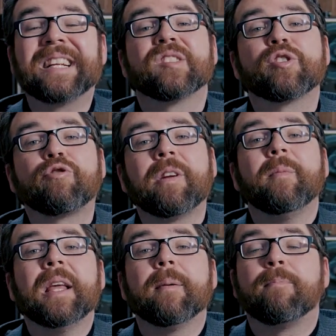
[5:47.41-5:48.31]
an
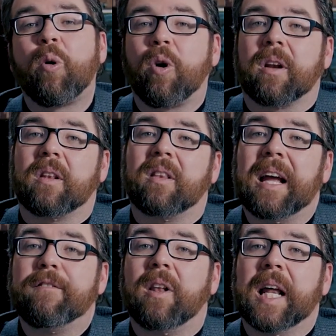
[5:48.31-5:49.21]
extremely important
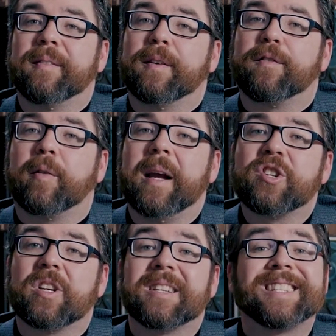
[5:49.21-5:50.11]
lifeline of
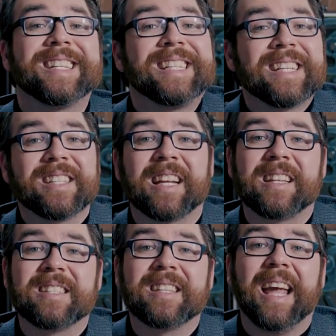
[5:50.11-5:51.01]
information to
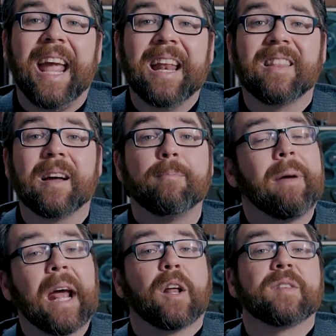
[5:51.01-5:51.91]
dissidents and the
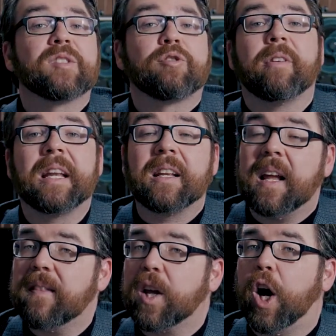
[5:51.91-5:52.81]
man on the street
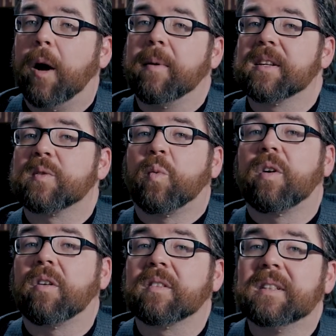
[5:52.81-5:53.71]
in the communist
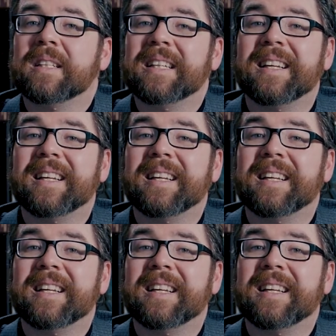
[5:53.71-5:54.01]
world.